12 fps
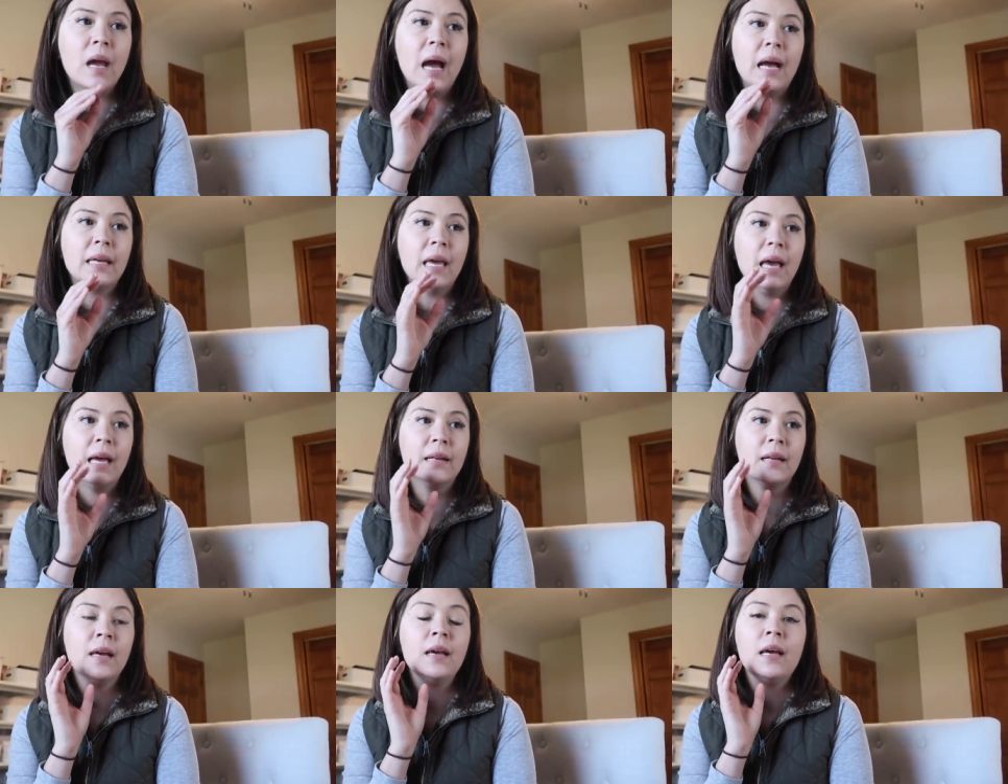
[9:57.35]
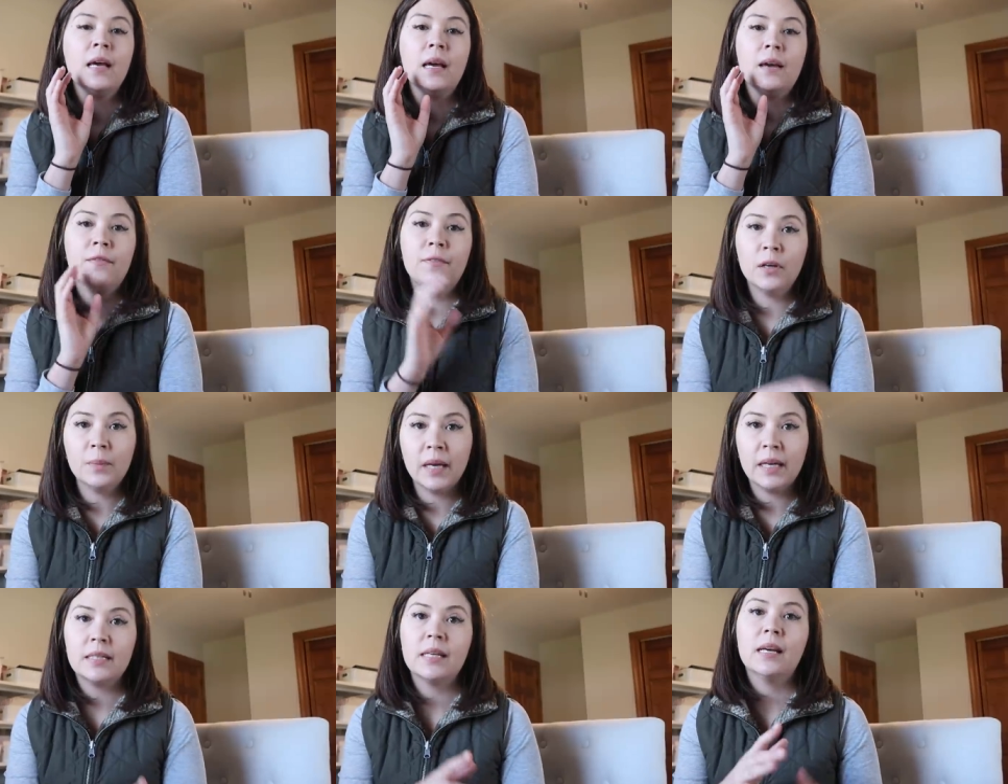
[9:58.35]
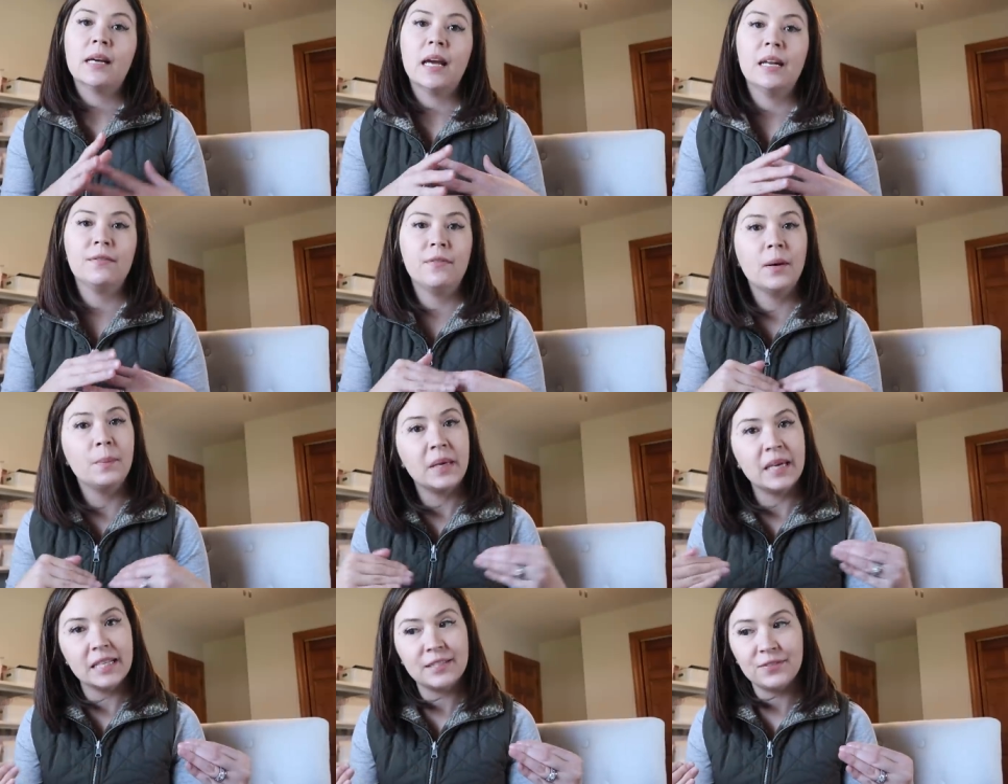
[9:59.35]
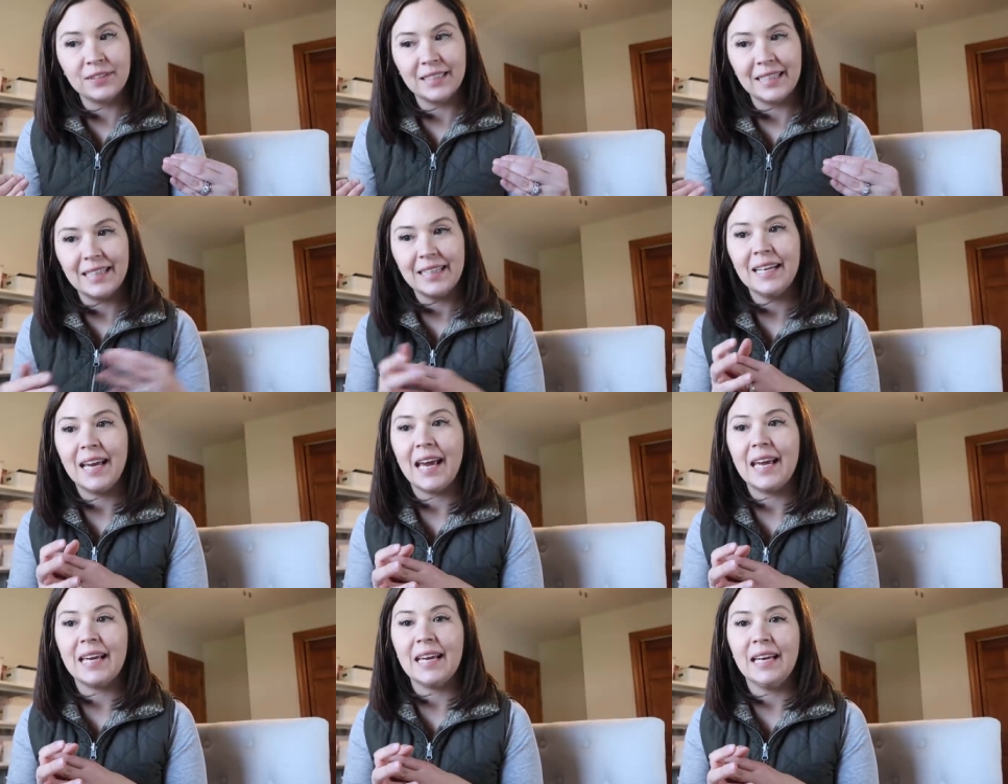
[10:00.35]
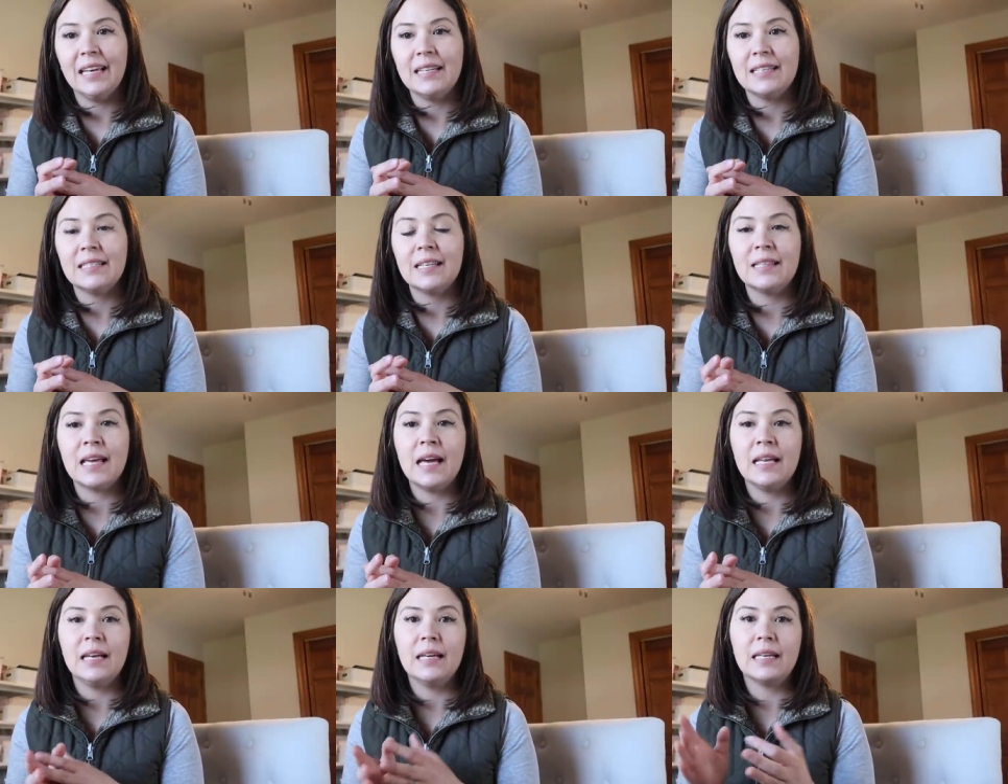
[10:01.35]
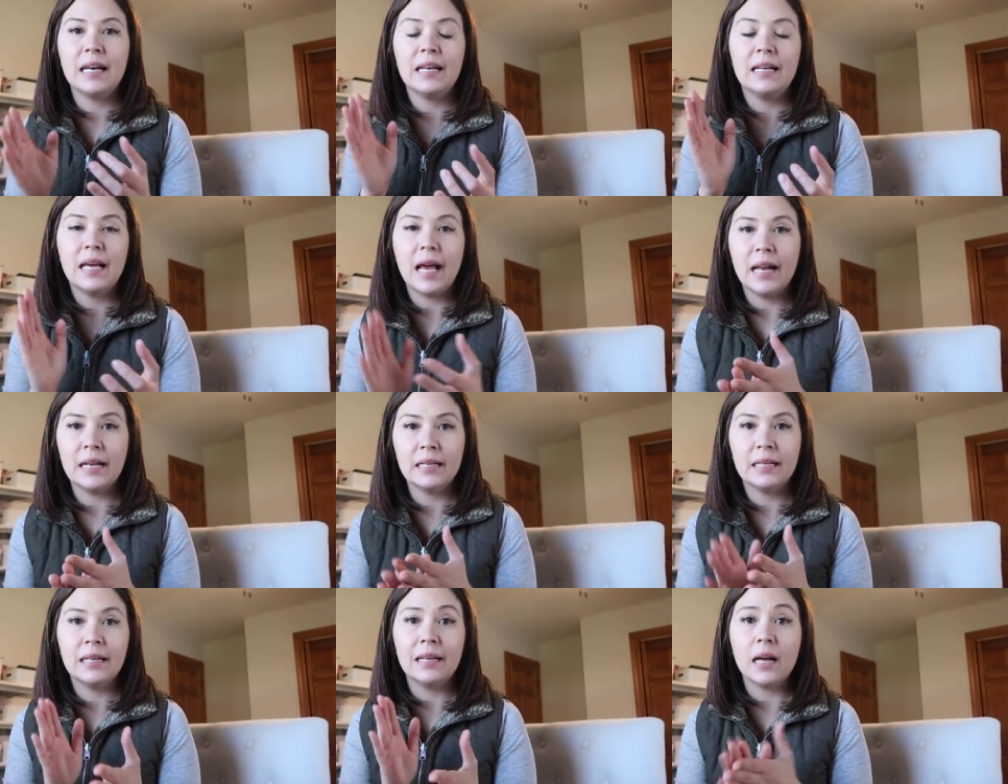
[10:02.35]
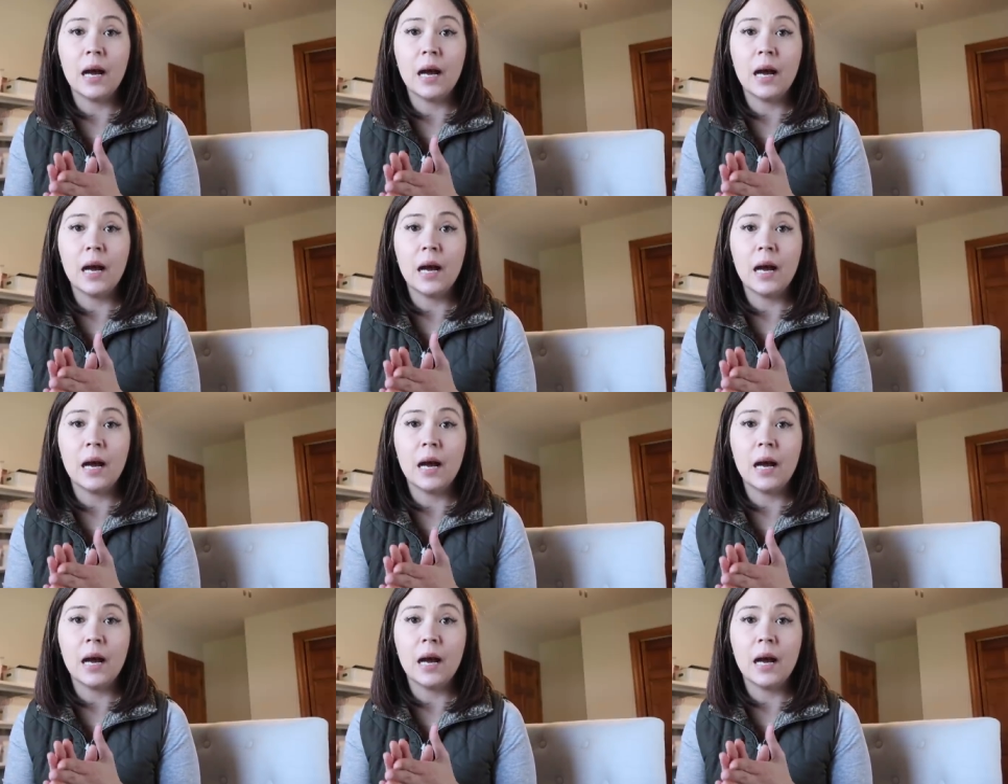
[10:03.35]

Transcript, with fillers: I can film it kind of peacefully and then get it edited and